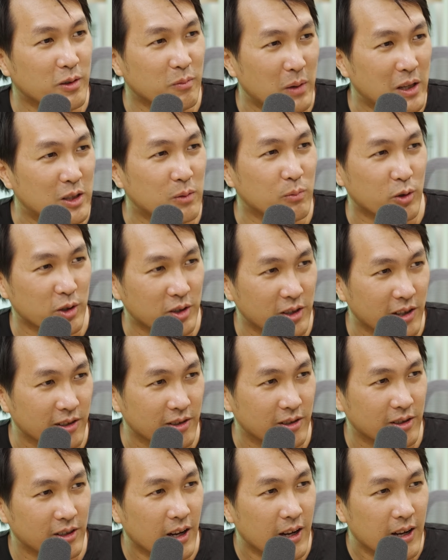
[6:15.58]
makes more
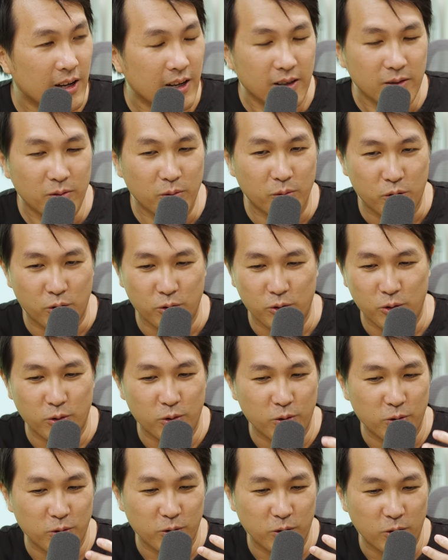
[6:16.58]
sense? Should
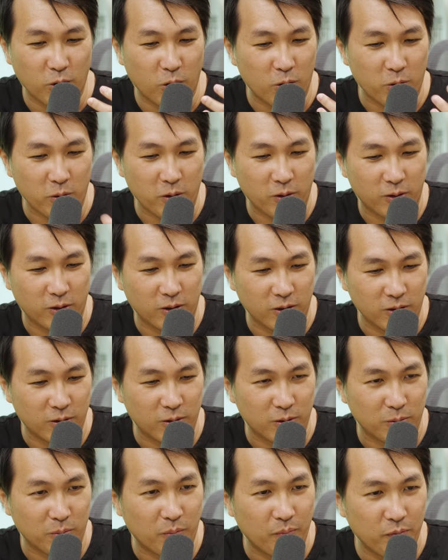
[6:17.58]
you go with
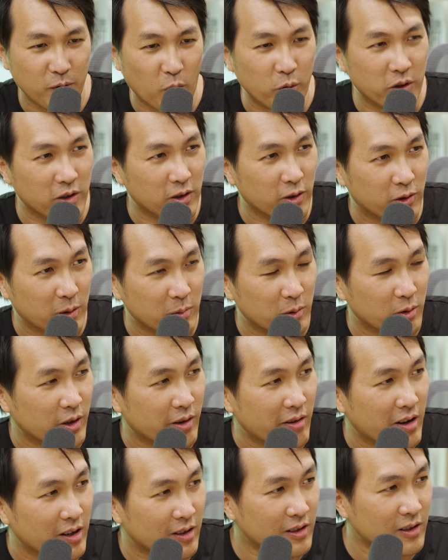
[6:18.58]
owning the crypto
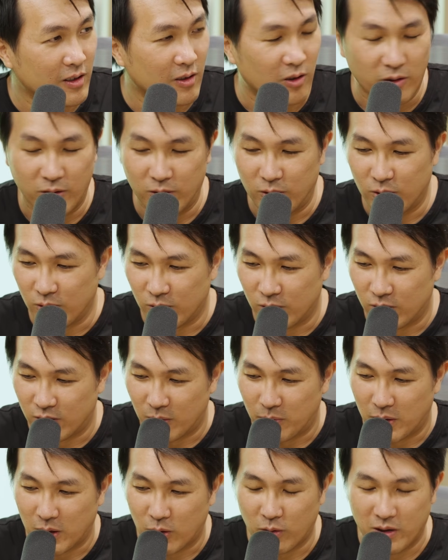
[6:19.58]
directly or the
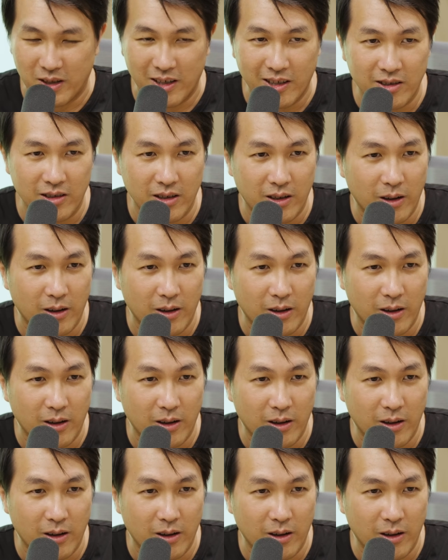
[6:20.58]
Bitcoin ETF?